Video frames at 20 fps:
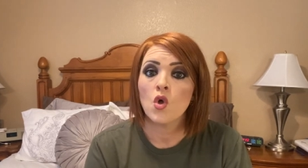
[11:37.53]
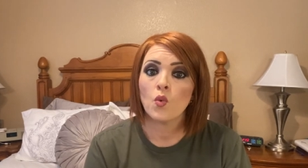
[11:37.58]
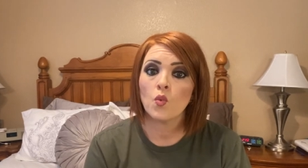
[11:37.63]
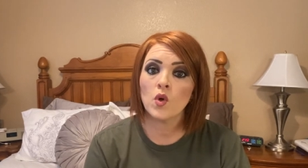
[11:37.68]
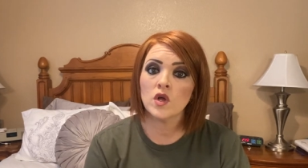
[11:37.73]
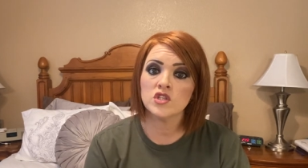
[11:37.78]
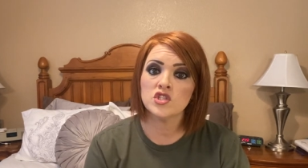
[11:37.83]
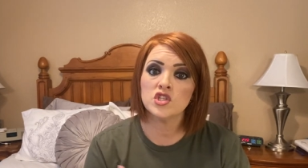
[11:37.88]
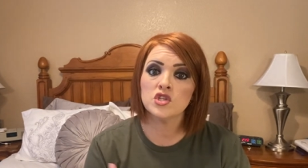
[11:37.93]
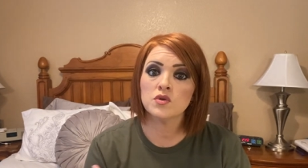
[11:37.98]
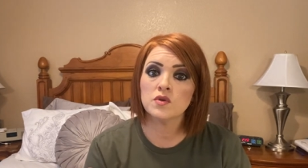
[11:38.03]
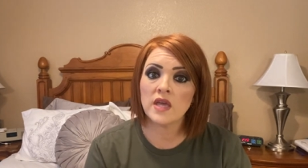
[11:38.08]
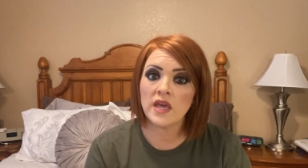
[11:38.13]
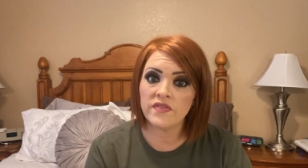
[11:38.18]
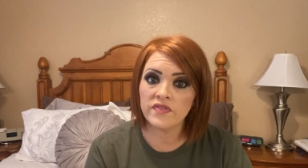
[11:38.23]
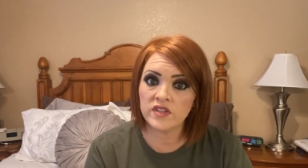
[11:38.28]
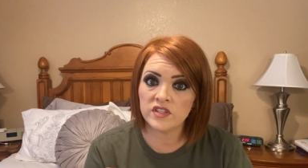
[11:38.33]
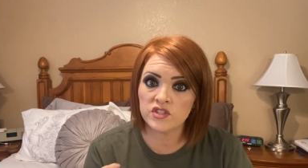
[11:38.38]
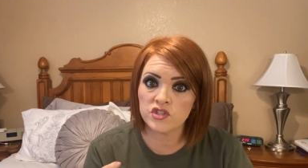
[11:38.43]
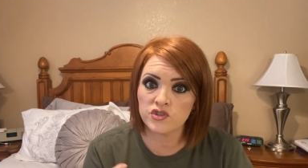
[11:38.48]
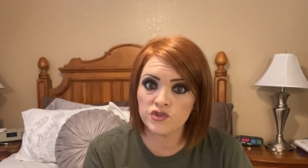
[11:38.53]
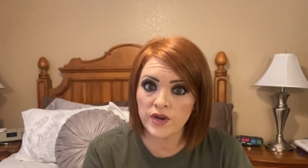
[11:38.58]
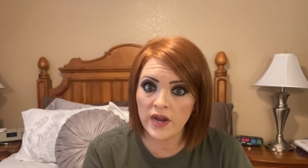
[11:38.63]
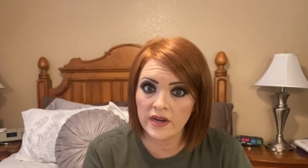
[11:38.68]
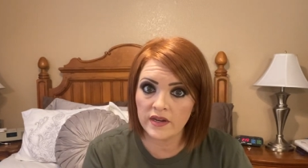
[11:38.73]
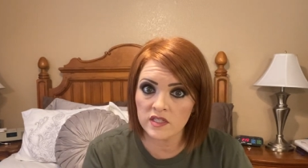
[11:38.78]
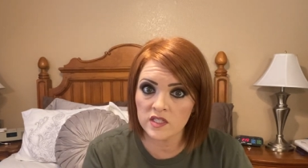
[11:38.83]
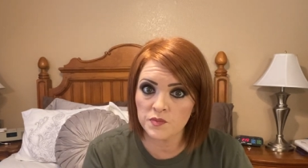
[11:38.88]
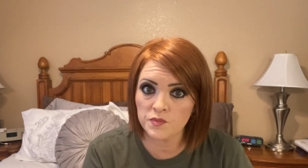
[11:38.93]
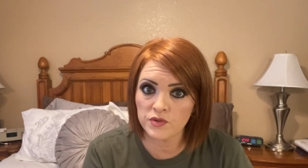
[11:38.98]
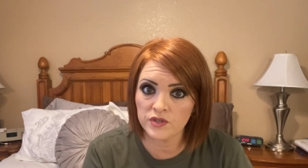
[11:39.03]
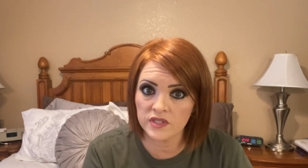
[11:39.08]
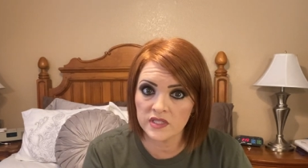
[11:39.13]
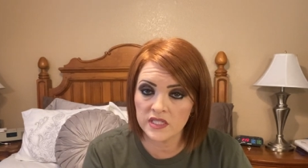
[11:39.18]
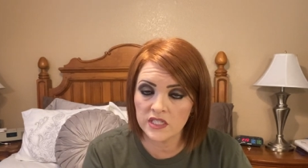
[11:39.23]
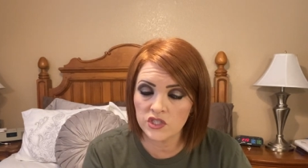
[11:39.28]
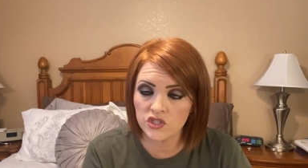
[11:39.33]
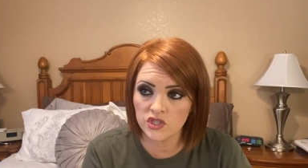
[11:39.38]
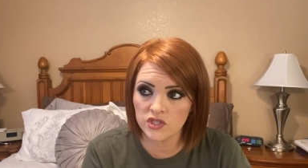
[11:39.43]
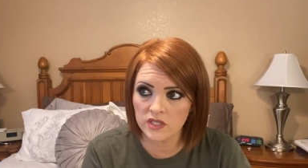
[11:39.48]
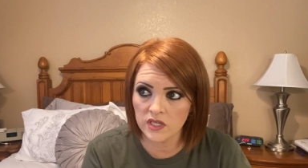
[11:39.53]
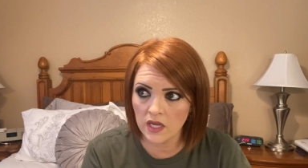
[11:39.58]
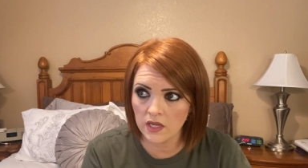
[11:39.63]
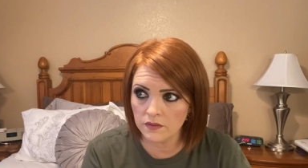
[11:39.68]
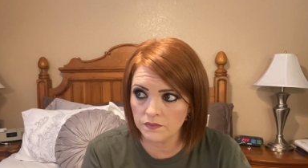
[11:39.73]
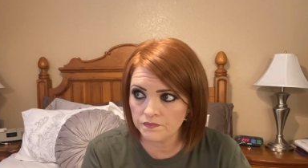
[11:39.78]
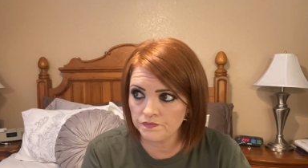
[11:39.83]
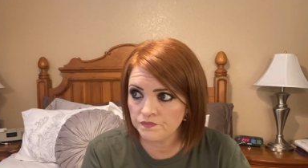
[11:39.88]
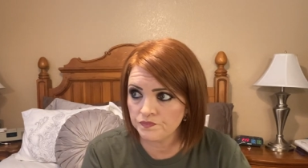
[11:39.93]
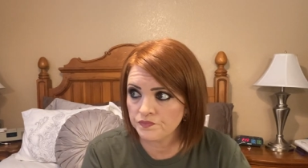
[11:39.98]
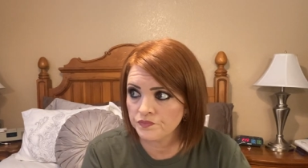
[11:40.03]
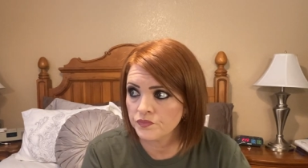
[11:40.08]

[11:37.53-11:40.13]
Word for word: once you get this Strattice procedure done.